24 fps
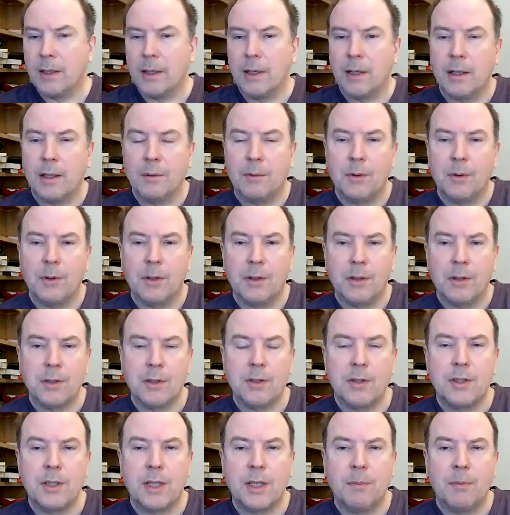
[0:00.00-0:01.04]
and I thought I'd
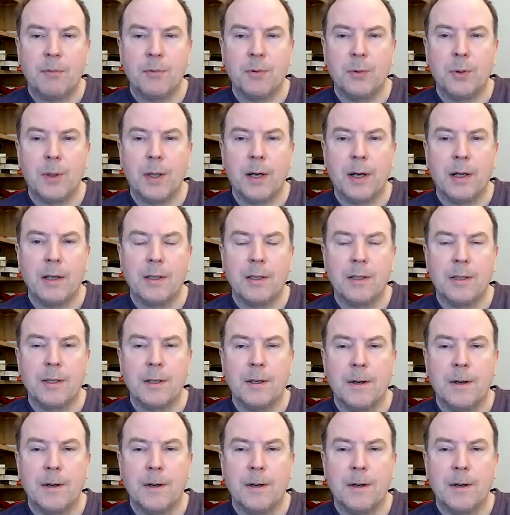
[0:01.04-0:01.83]
just skip through that.